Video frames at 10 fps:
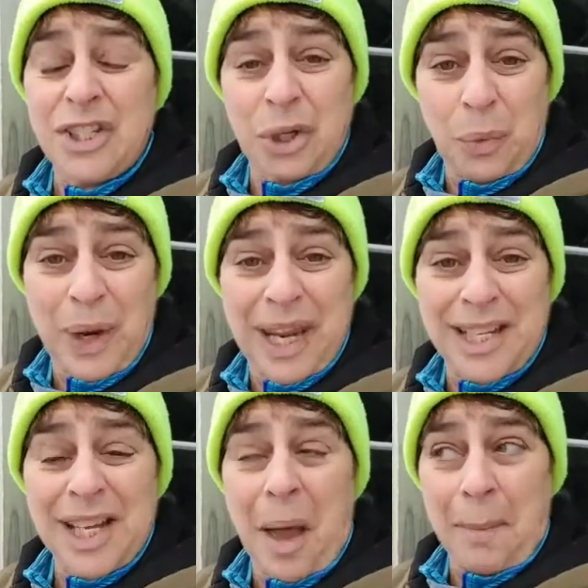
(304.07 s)
2
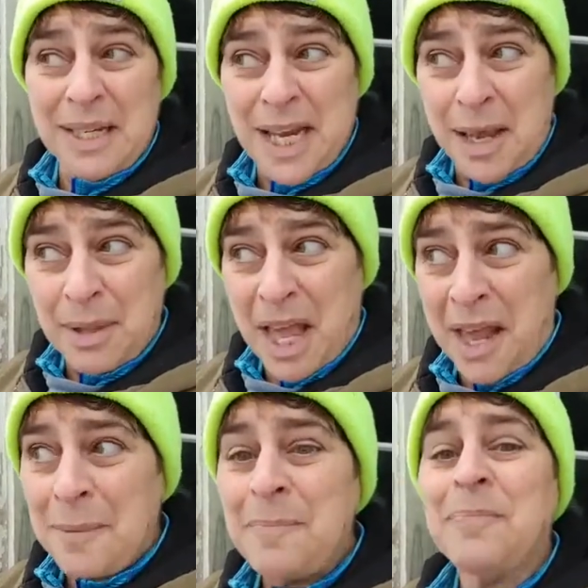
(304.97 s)
weeks on my
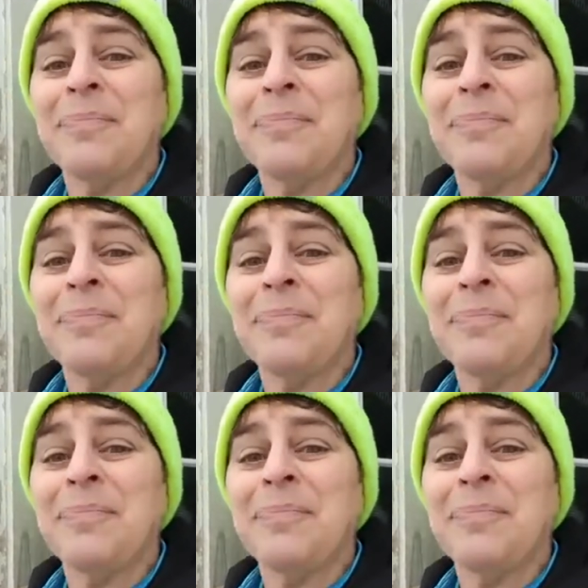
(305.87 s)
timeline.